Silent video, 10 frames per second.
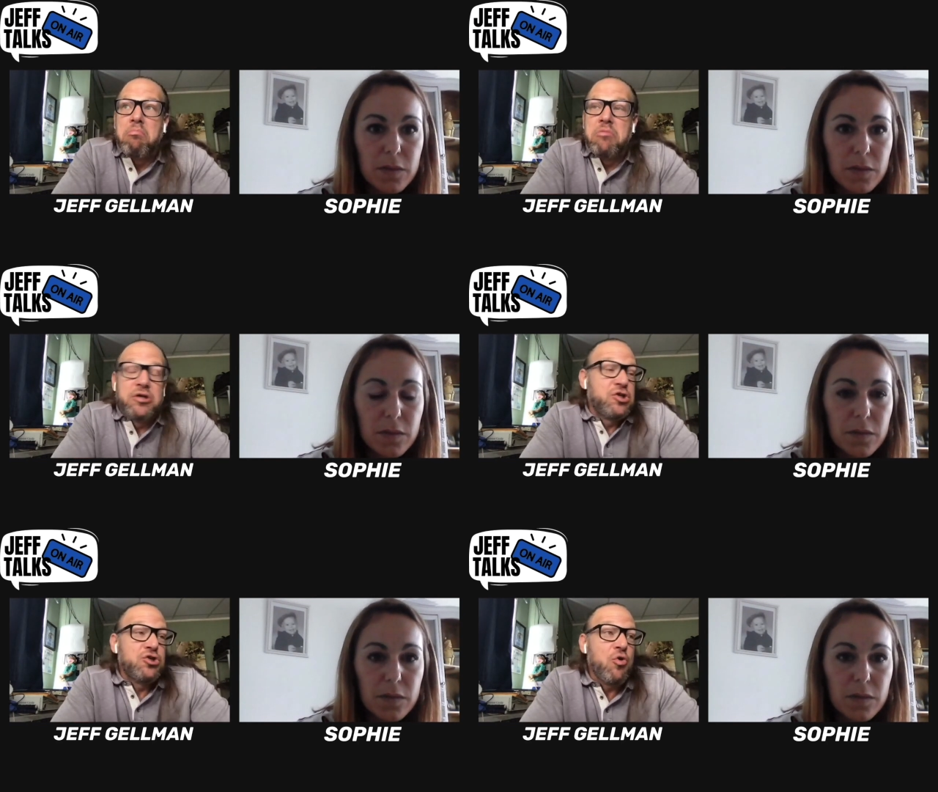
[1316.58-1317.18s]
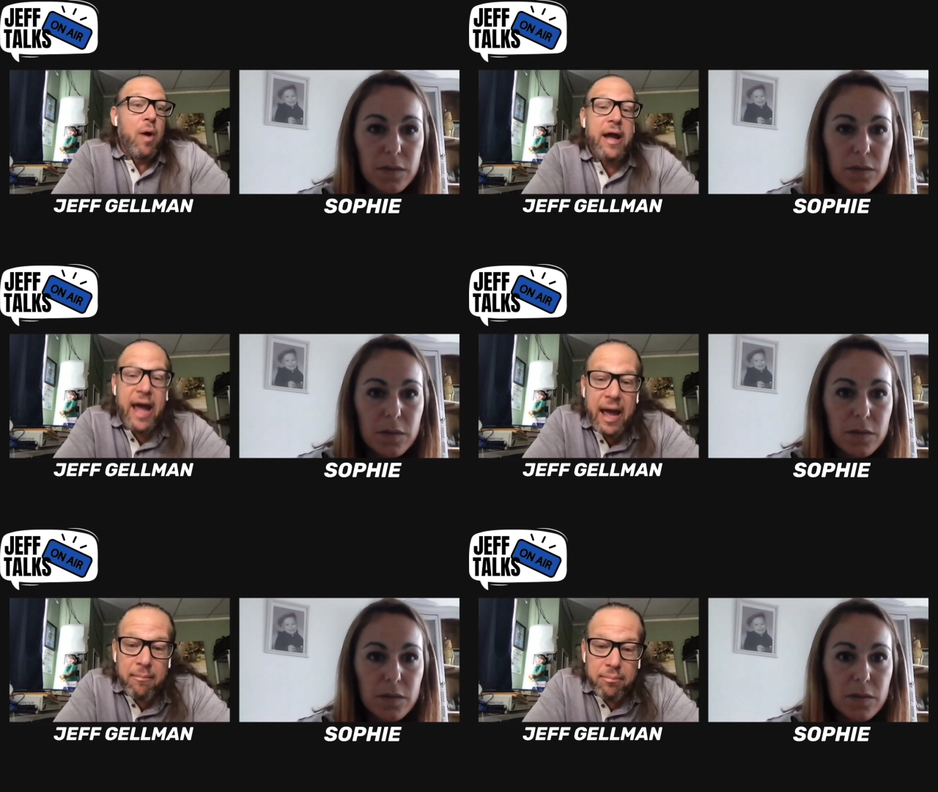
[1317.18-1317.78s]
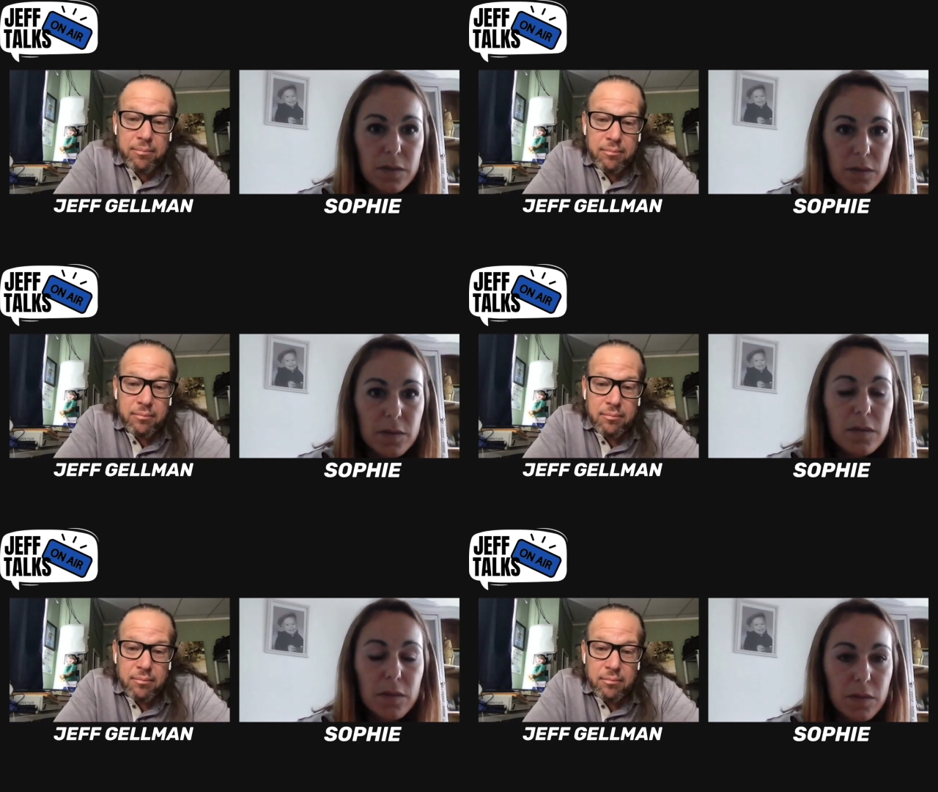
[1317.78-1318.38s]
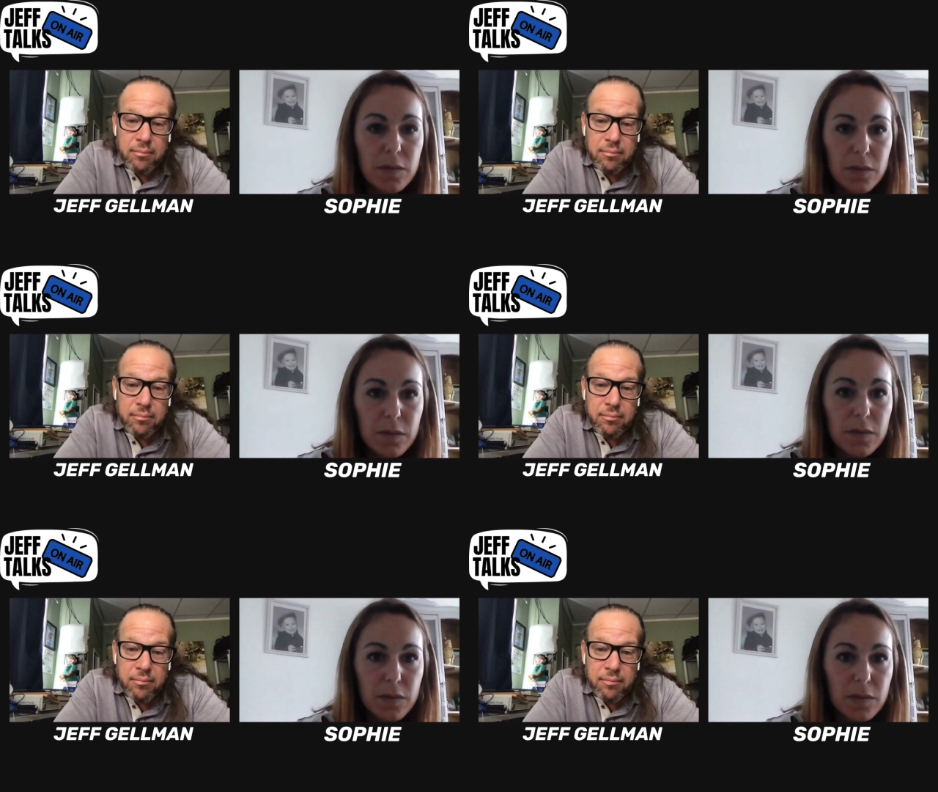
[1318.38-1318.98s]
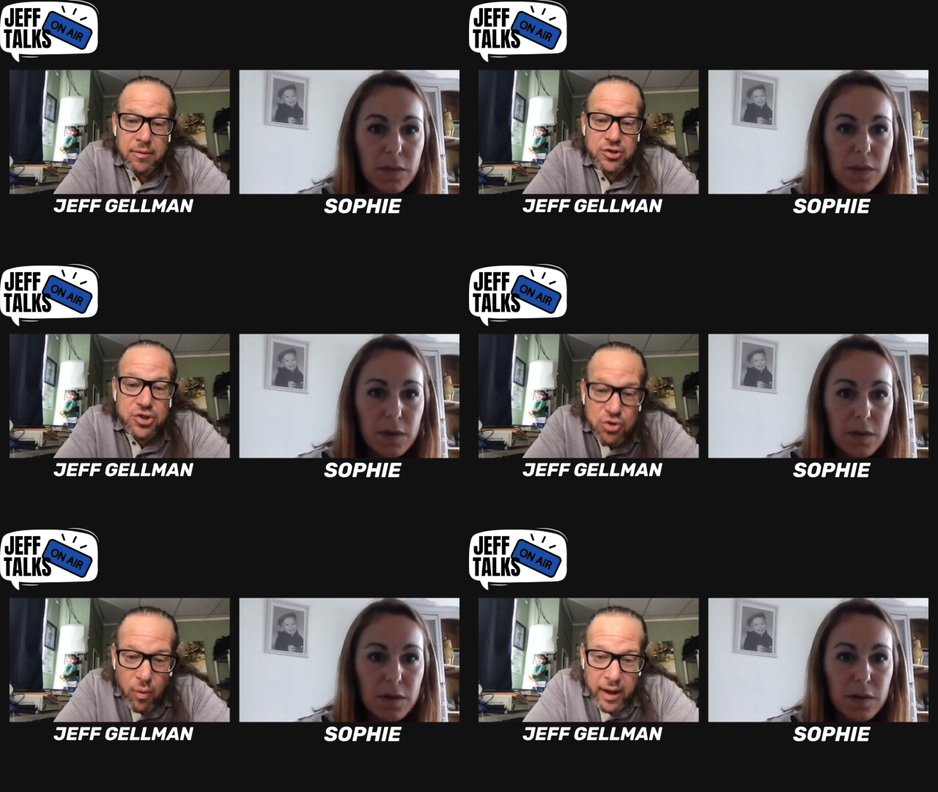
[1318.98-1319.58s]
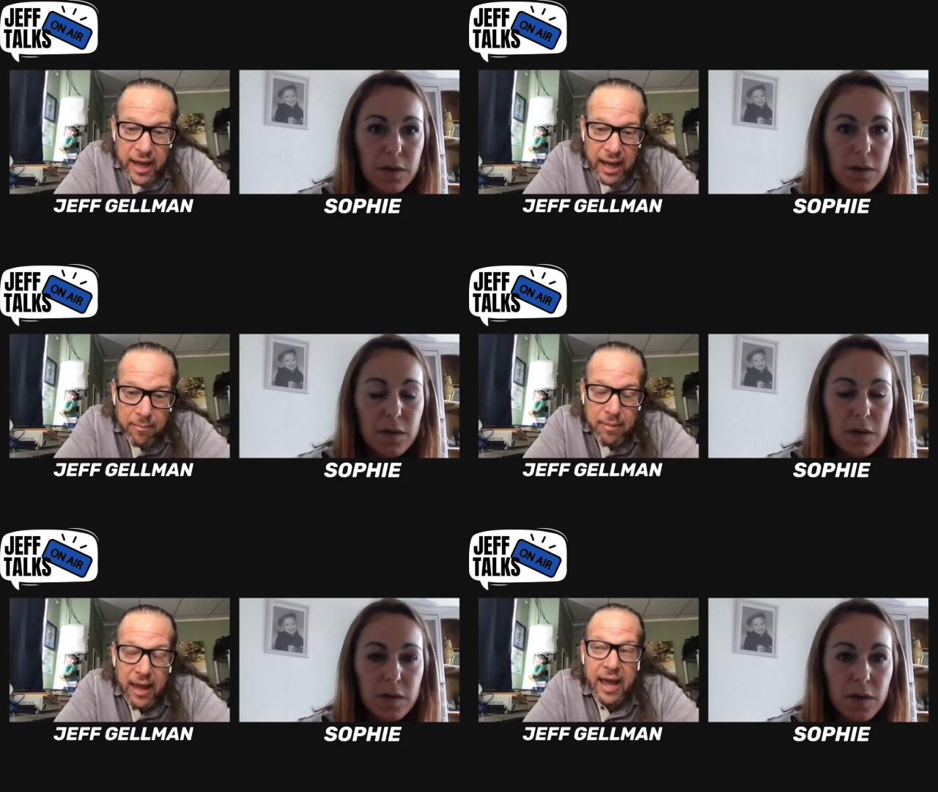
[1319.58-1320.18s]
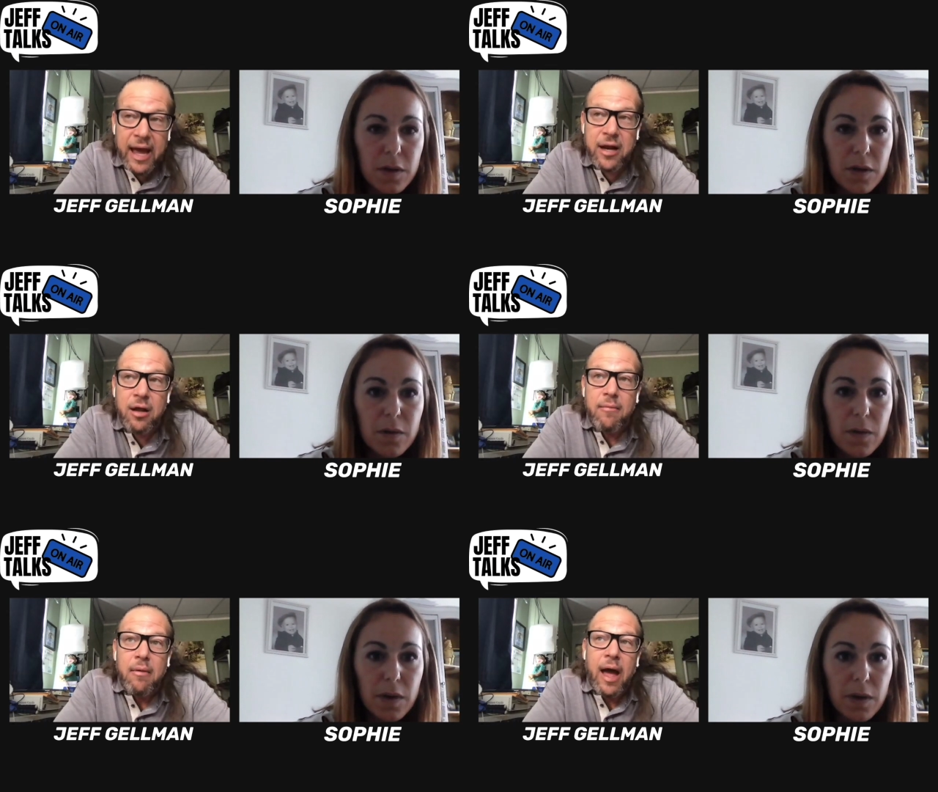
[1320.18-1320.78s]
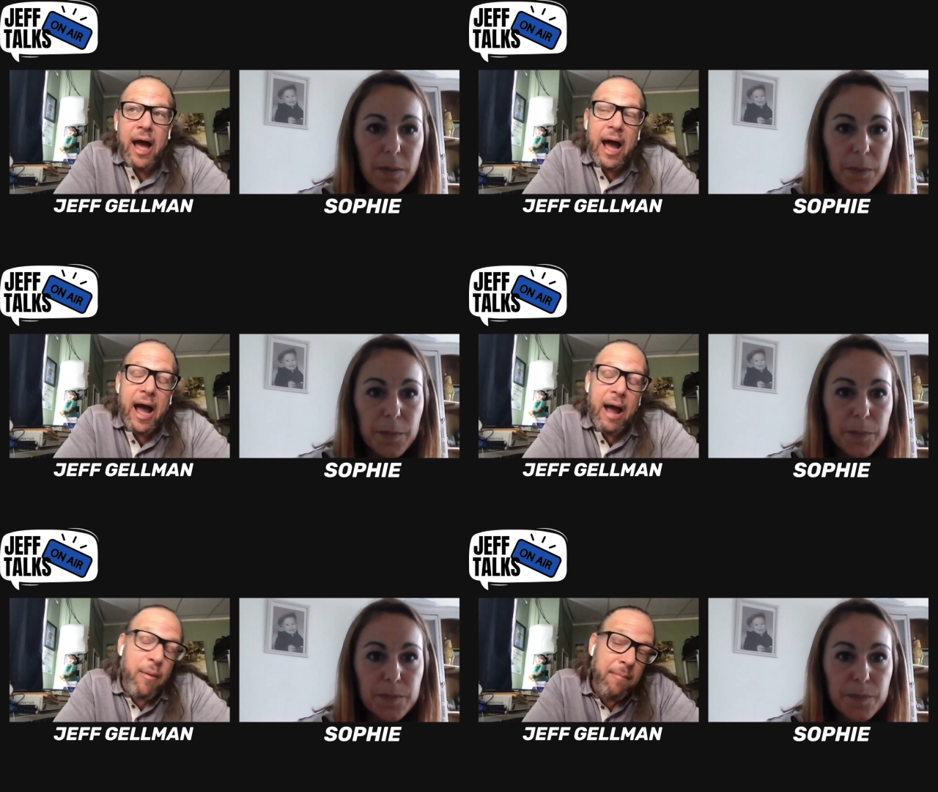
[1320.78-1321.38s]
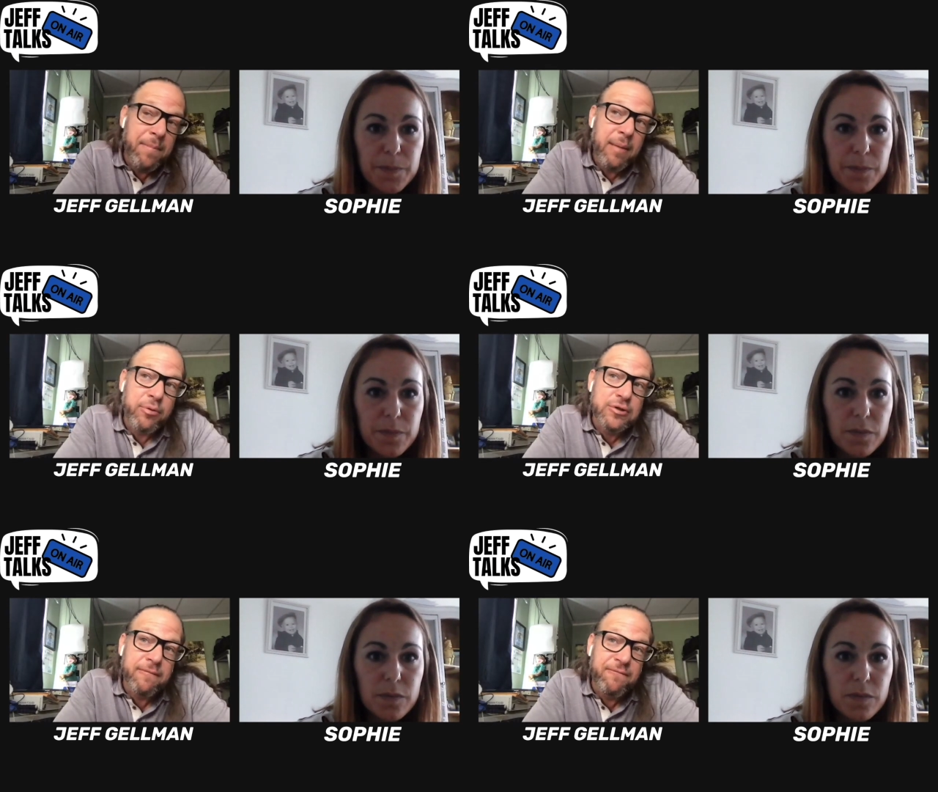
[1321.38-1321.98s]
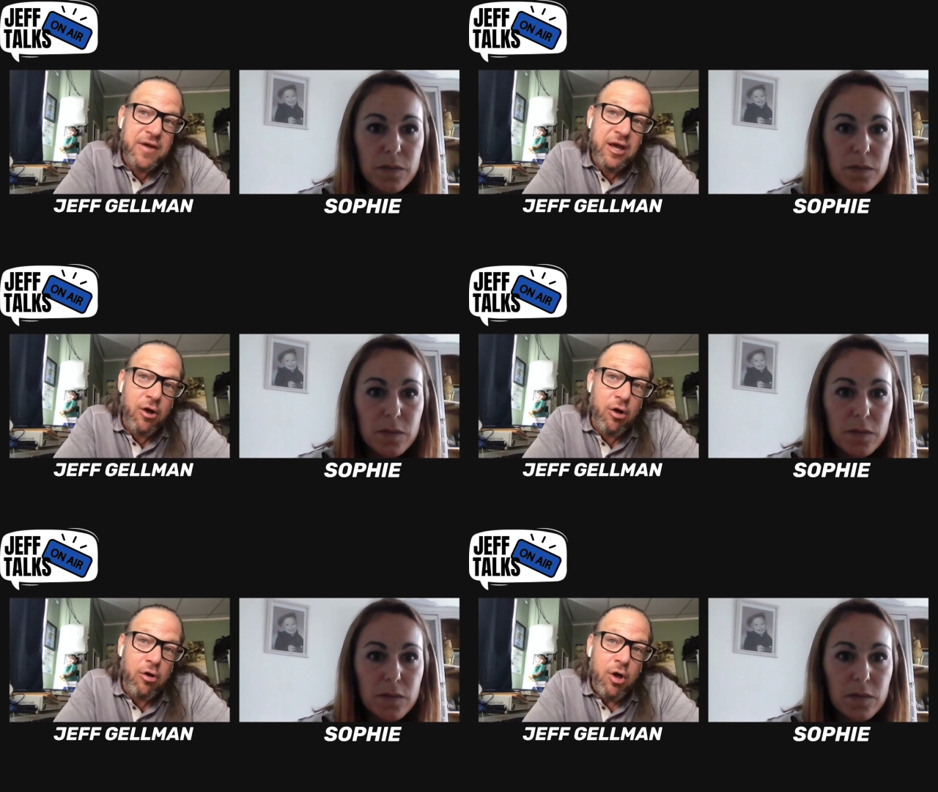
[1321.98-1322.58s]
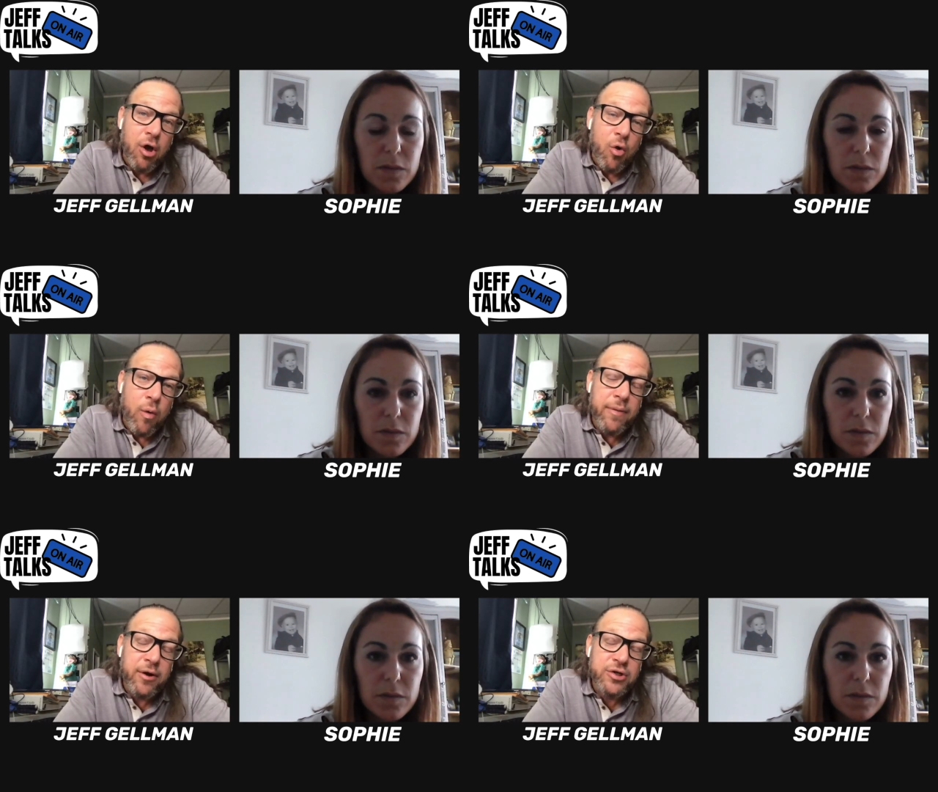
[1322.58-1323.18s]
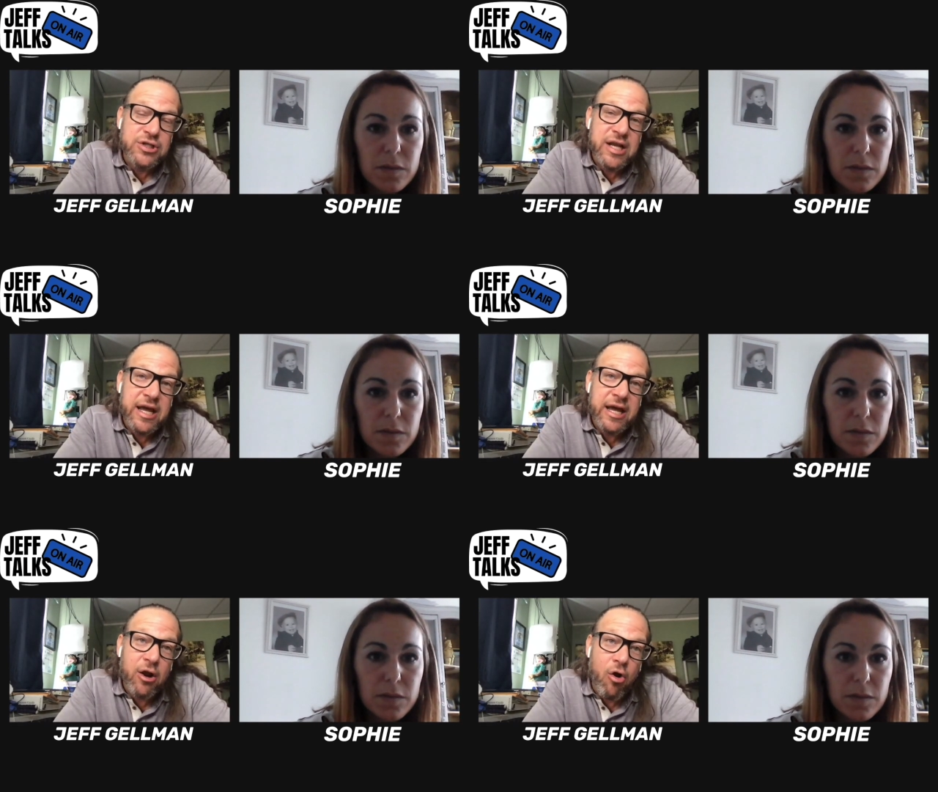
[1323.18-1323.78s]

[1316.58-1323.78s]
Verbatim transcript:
Speaker 1: this is who I am. This is who I am. And I want people to feel when they're sitting at